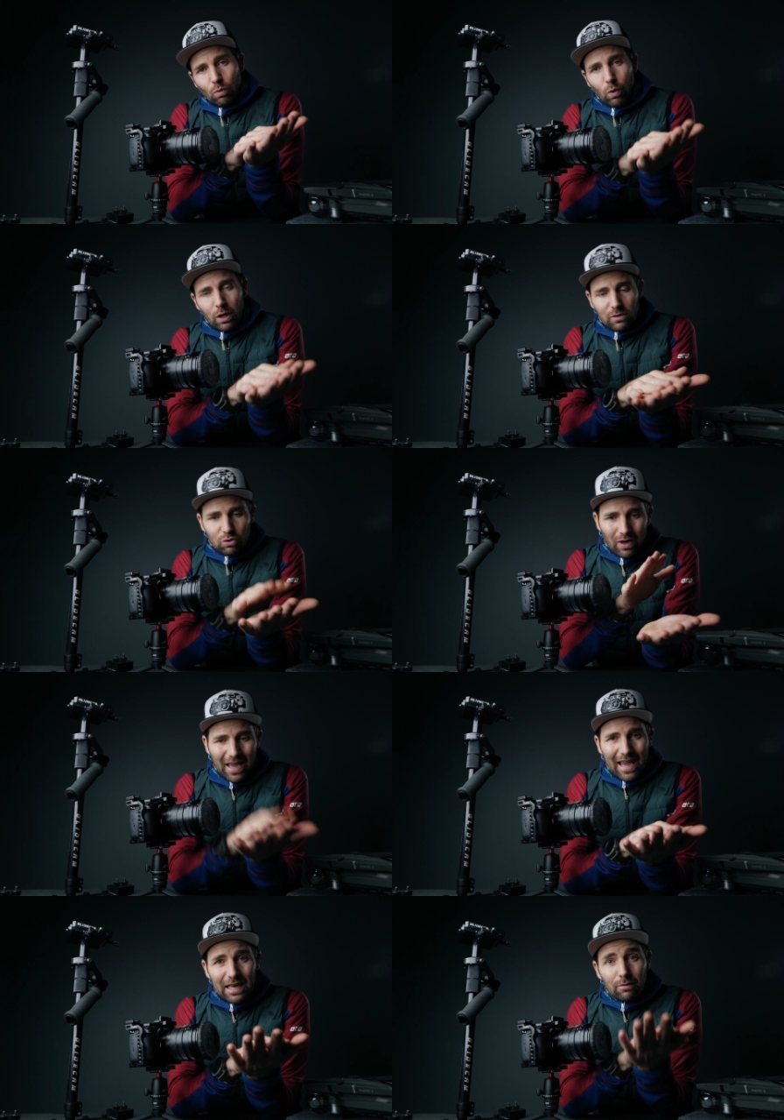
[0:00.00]
you want me to
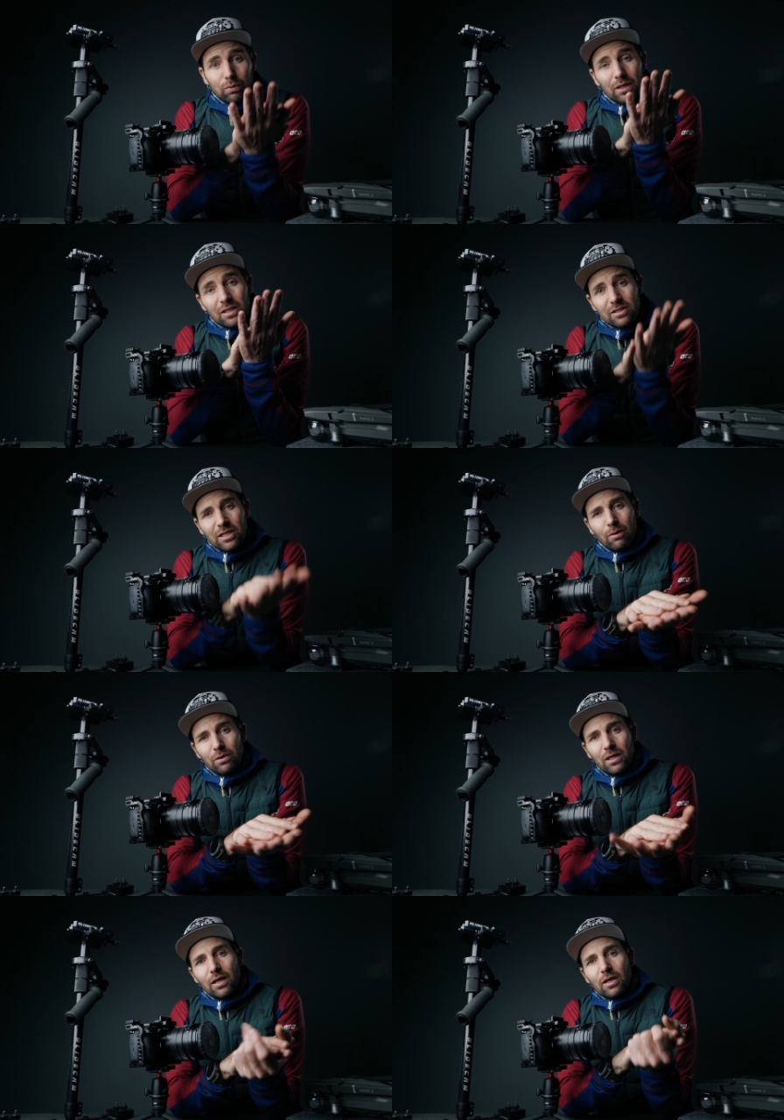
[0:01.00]
add, please tell
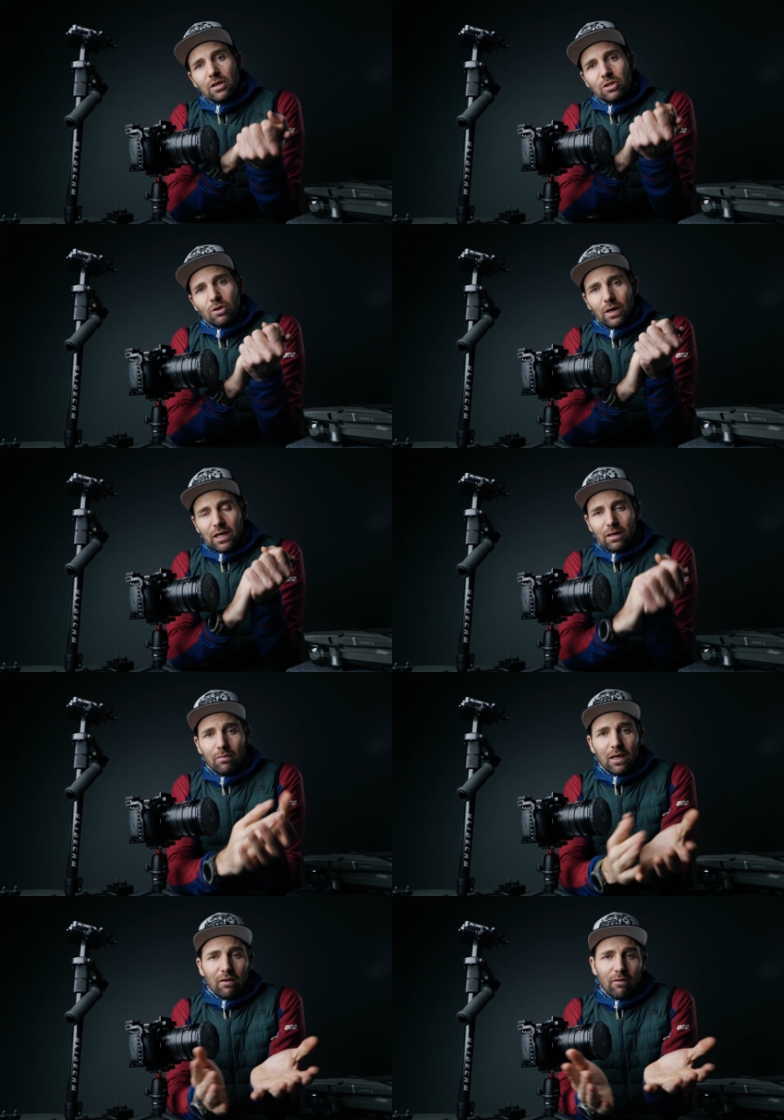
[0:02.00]
me so I can
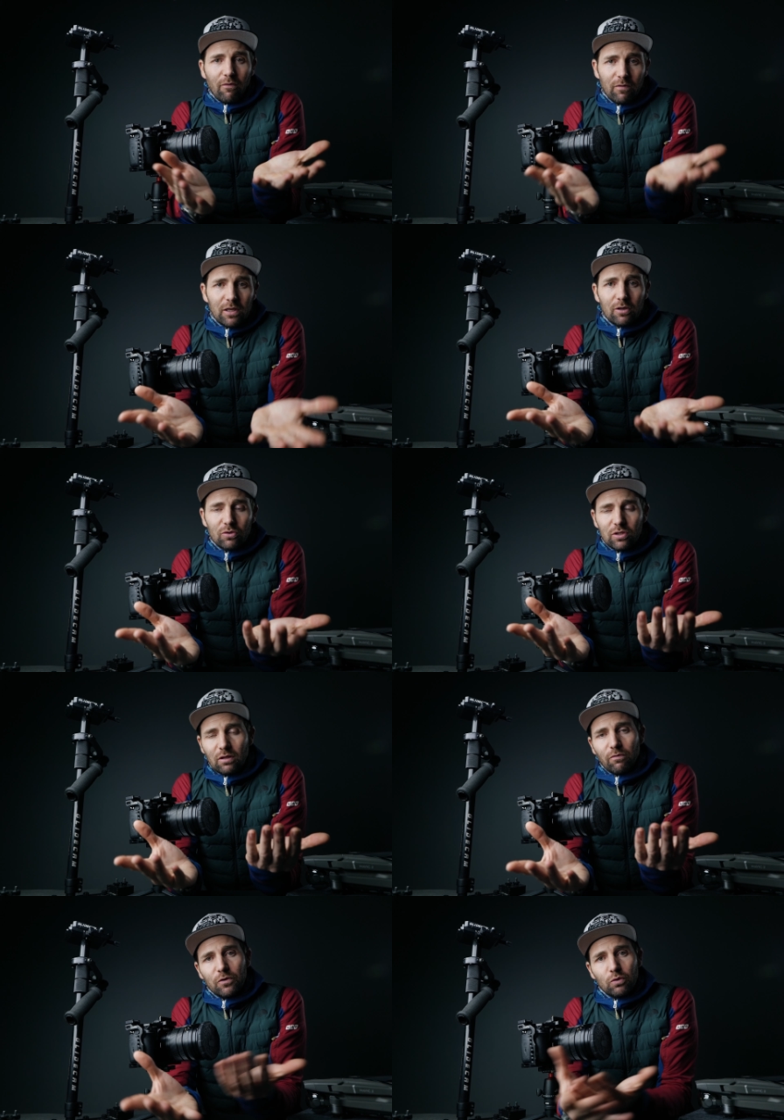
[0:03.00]
make videos in
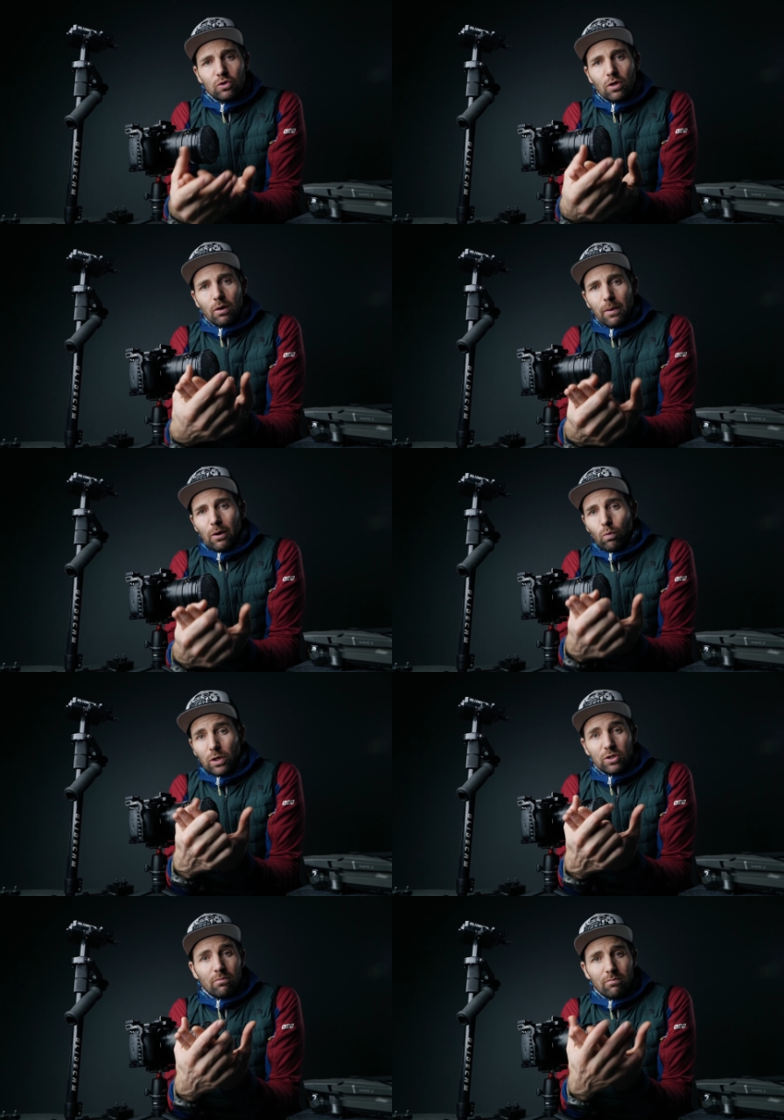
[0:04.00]
the future about
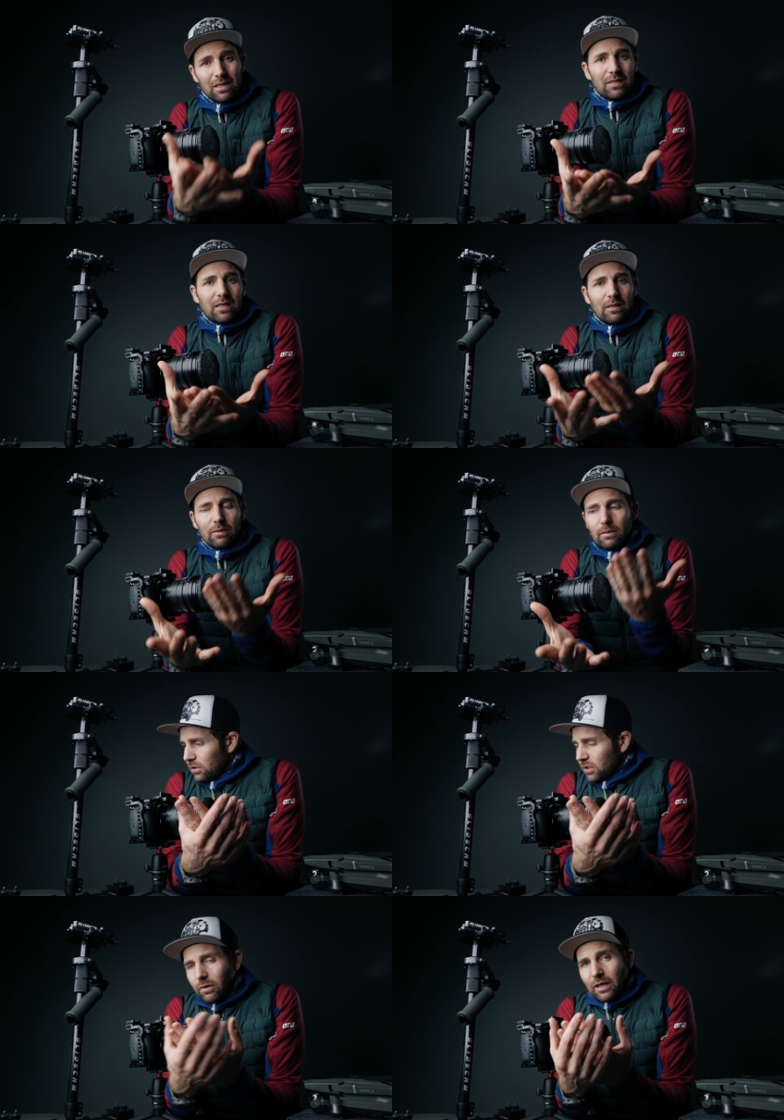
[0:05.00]
what you're missing.
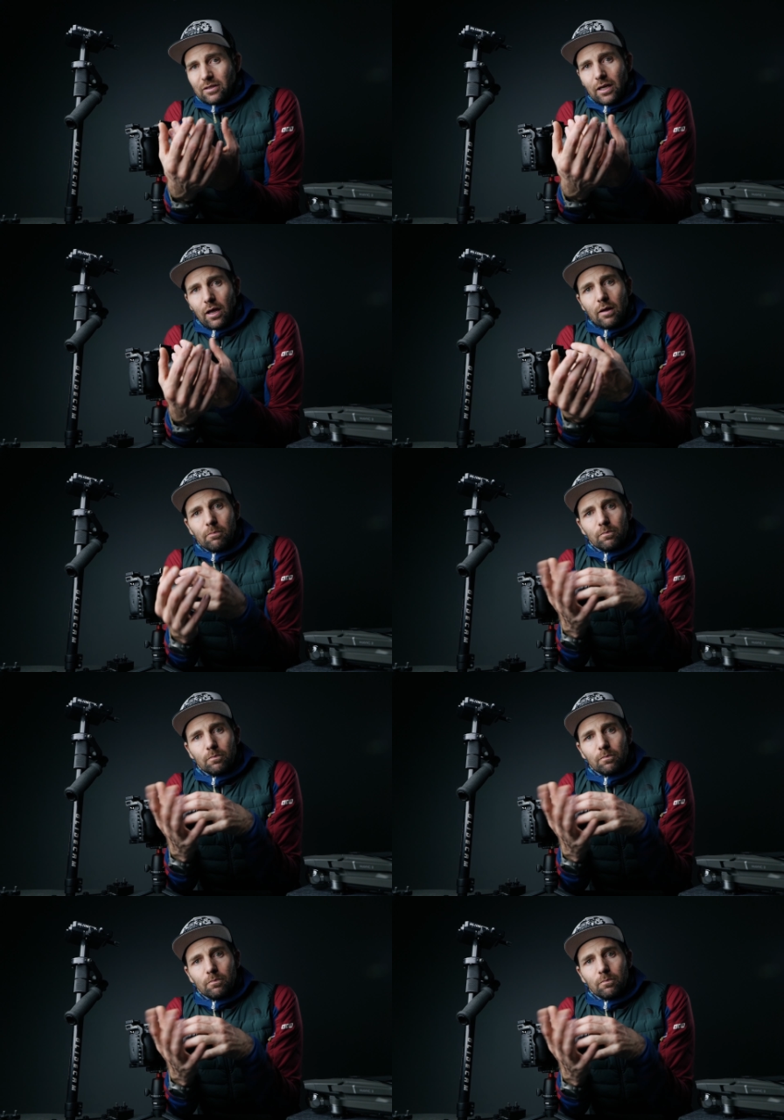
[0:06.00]
So that's it.